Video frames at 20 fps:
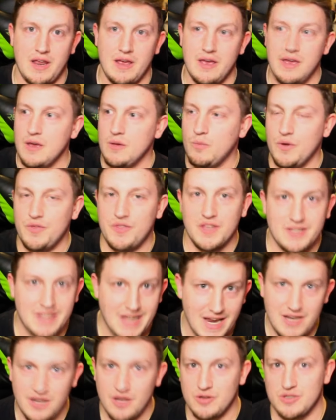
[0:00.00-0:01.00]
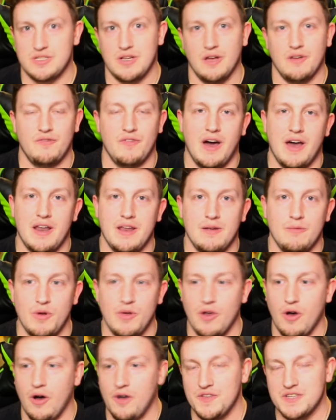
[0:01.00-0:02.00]
it, with Nintendo stuff on it,
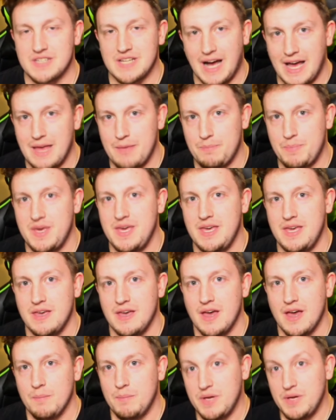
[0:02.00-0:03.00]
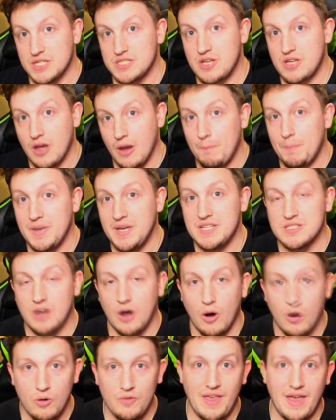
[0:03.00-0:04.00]
with all this IP, because companies
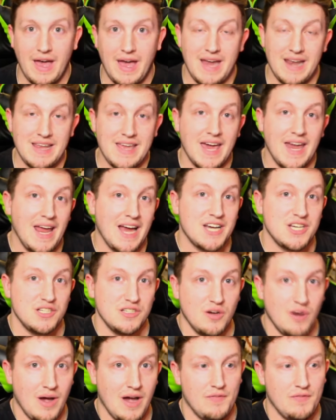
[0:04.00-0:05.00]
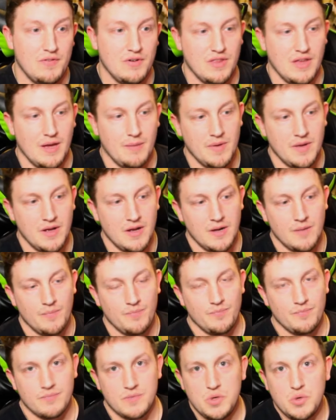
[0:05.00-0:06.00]
own that and can actually go after them.
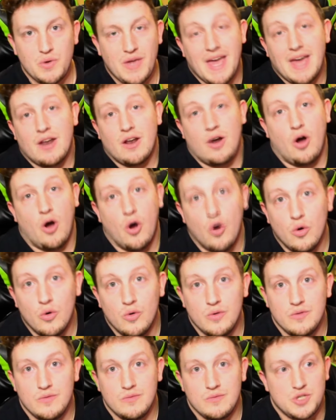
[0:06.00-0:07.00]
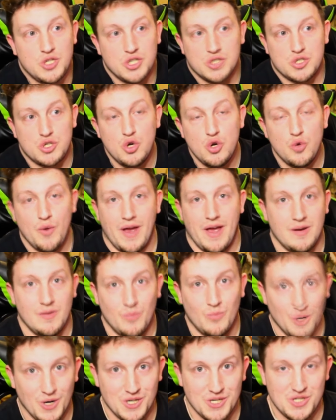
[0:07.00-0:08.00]
You can't own just 2
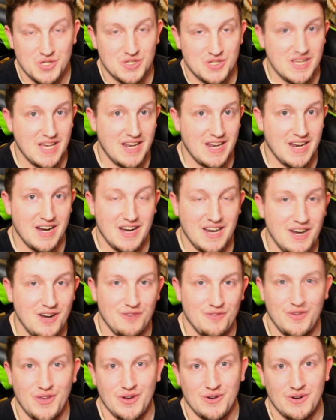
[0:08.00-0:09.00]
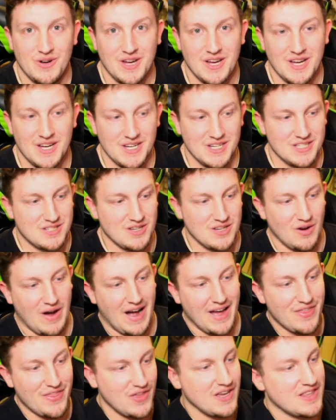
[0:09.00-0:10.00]
random words you said in an interview. So
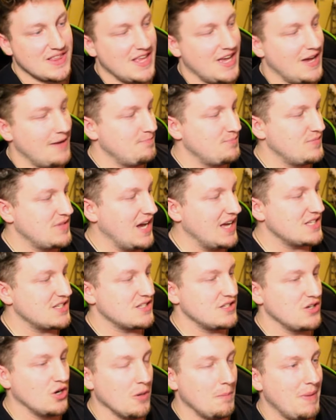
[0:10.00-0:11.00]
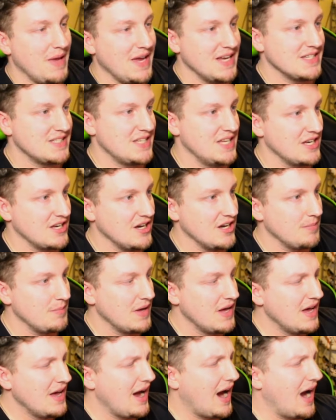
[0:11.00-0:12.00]
I think that that's her biggest hiccup.
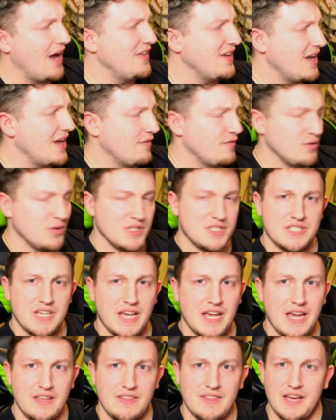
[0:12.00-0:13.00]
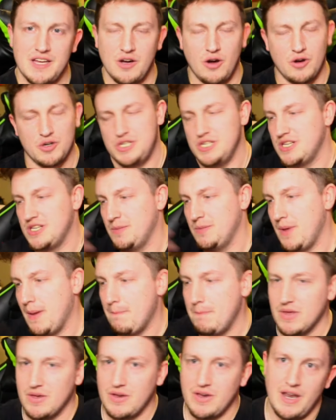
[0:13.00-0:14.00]
I think everyone's saying that, oh, she's going to be a
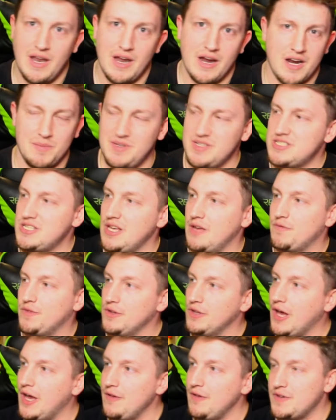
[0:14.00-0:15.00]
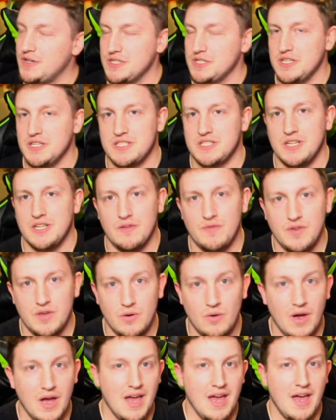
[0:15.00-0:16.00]
millionaire, going to be set for life because of this
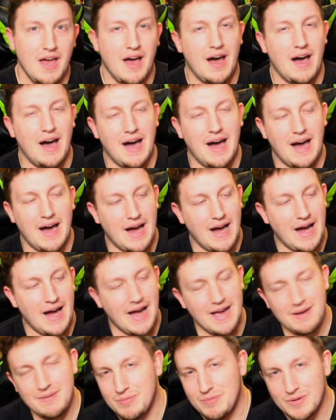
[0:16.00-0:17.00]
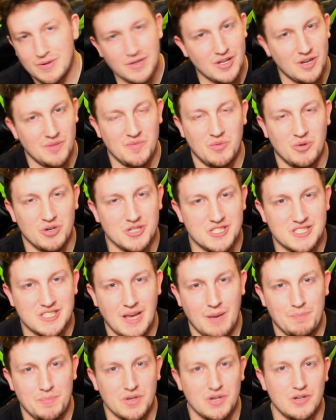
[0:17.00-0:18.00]
interview. I'm a little more
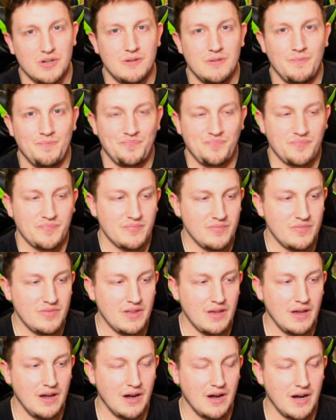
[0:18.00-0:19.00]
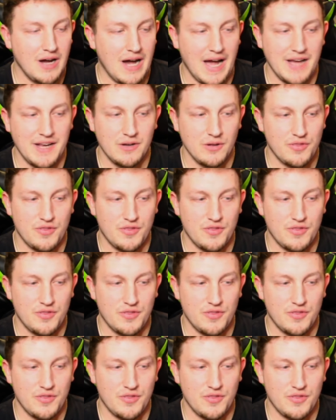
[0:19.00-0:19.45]
skeptical. I